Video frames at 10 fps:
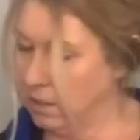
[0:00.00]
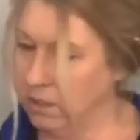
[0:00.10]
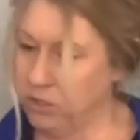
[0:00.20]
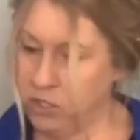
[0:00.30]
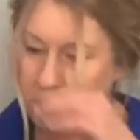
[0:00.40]

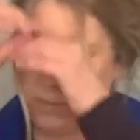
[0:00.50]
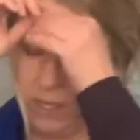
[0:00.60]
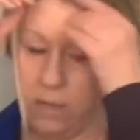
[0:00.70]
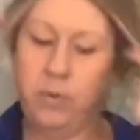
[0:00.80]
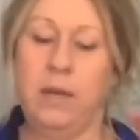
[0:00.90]
It's just
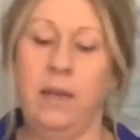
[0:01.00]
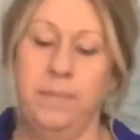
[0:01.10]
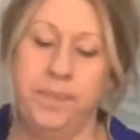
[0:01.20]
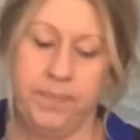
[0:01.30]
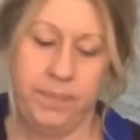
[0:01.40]
really pretty.
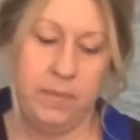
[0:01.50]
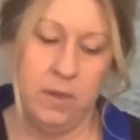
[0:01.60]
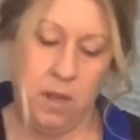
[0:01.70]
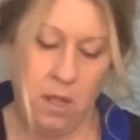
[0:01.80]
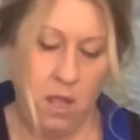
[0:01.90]

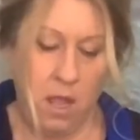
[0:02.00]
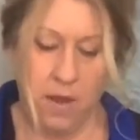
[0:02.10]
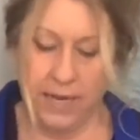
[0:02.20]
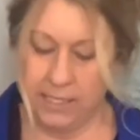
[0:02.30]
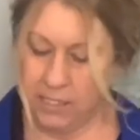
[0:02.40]
All
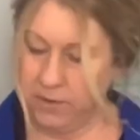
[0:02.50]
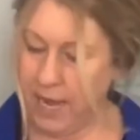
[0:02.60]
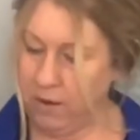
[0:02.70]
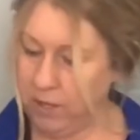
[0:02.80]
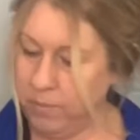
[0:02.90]
right, so
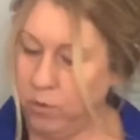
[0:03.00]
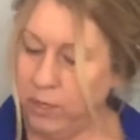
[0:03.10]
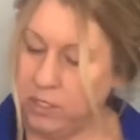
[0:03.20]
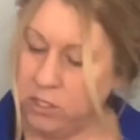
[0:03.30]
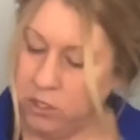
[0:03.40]
now I'm
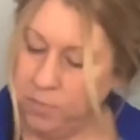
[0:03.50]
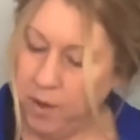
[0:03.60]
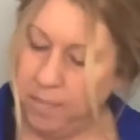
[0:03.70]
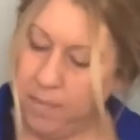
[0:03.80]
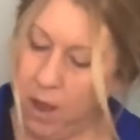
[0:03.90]
going to put
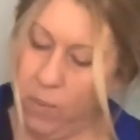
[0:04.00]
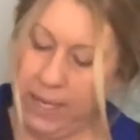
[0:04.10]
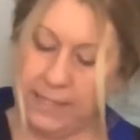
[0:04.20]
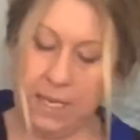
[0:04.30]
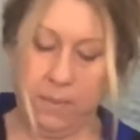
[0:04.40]
a wick
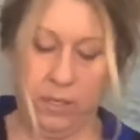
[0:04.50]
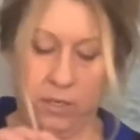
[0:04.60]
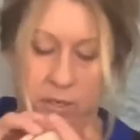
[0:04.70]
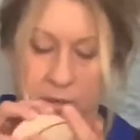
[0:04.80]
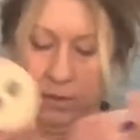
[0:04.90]

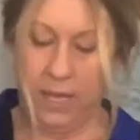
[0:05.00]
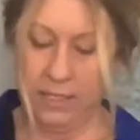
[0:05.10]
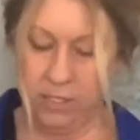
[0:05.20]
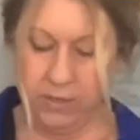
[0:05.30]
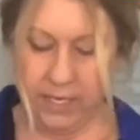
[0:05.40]

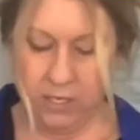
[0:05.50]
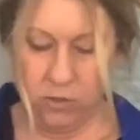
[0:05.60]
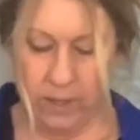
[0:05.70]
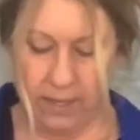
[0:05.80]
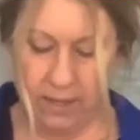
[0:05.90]
stabilizer in each
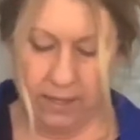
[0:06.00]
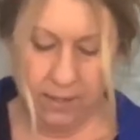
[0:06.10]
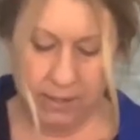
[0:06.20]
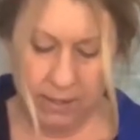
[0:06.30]
one of these.